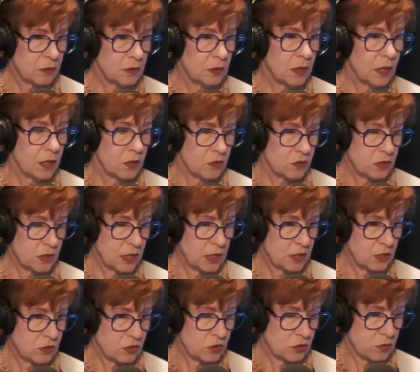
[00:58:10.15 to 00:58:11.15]
I could
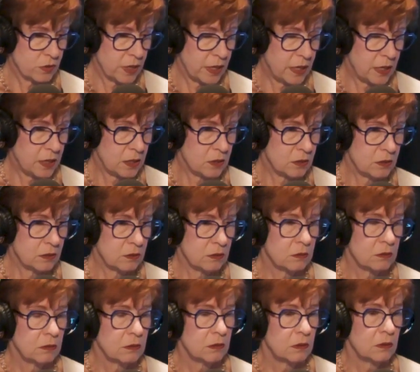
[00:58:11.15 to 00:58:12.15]
take the train
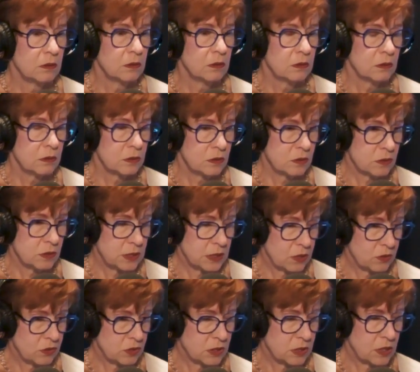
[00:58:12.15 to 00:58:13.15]
to
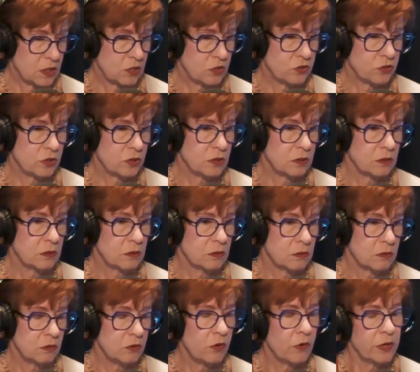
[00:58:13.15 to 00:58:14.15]
South Station.
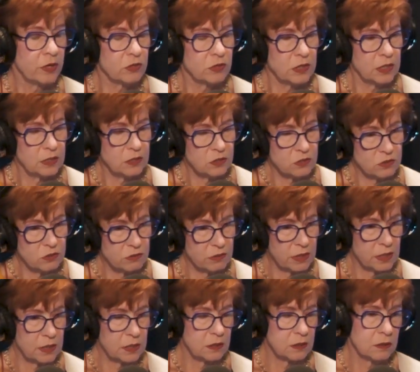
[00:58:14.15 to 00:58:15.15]
Or no, I could take the
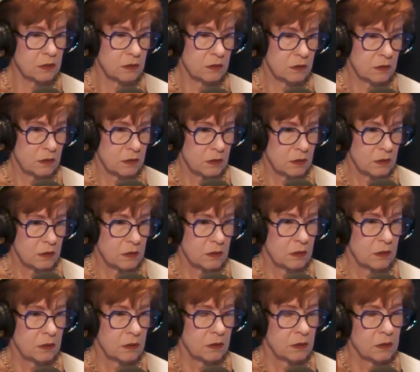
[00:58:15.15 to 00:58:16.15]
train
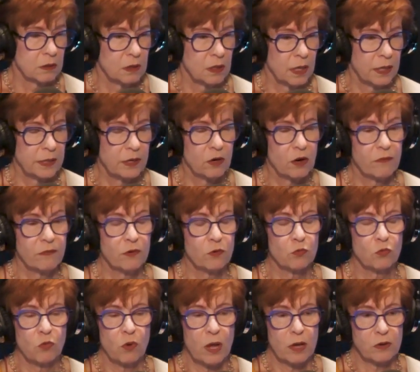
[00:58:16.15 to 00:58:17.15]
and get off at
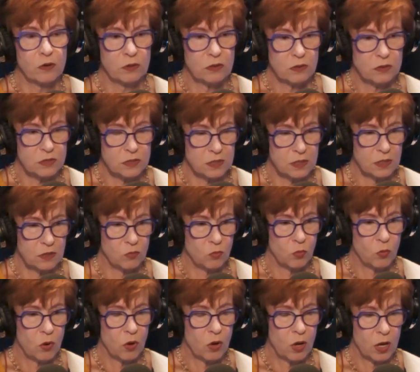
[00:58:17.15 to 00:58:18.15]
Ruggles and
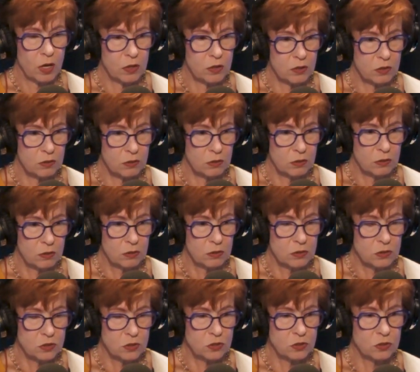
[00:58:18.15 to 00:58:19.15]
walk eh,
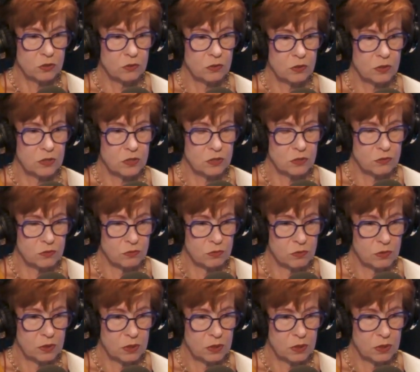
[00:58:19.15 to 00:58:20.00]
to the school. Sounds like a